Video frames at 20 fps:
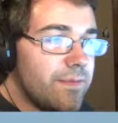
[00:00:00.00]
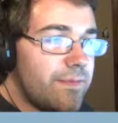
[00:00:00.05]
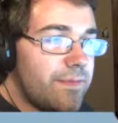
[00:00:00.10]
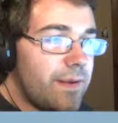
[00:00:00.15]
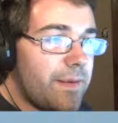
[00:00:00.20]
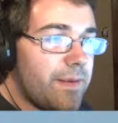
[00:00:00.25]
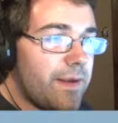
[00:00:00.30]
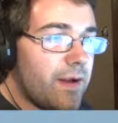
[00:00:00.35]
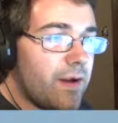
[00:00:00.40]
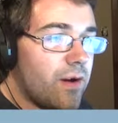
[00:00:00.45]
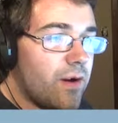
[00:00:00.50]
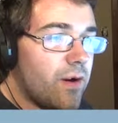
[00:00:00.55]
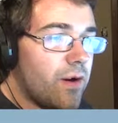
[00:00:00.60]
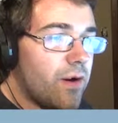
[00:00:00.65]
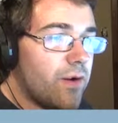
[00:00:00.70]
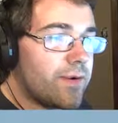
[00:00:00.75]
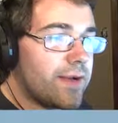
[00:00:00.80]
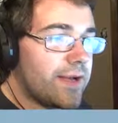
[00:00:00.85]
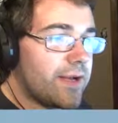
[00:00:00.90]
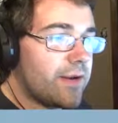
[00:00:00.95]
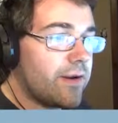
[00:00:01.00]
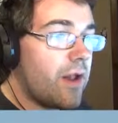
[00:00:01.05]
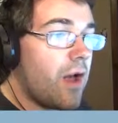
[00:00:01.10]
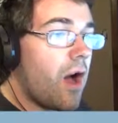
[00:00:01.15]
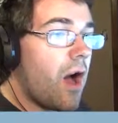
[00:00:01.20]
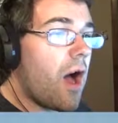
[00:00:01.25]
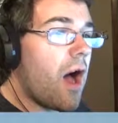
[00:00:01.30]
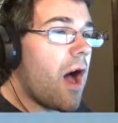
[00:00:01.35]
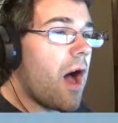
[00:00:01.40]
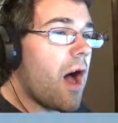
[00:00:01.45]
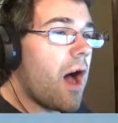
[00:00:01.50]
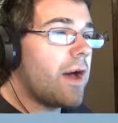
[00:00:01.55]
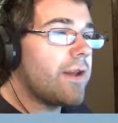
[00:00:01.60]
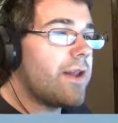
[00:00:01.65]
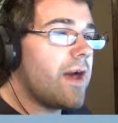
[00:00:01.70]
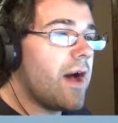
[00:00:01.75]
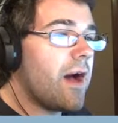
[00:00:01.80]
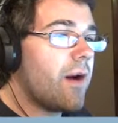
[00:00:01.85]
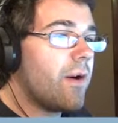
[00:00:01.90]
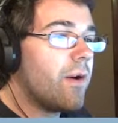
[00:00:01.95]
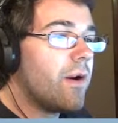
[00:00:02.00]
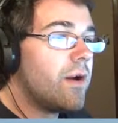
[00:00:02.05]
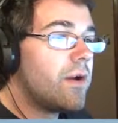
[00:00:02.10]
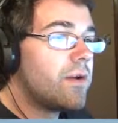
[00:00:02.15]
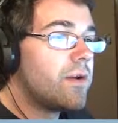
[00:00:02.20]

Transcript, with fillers: Maybe okay, good. Oh no.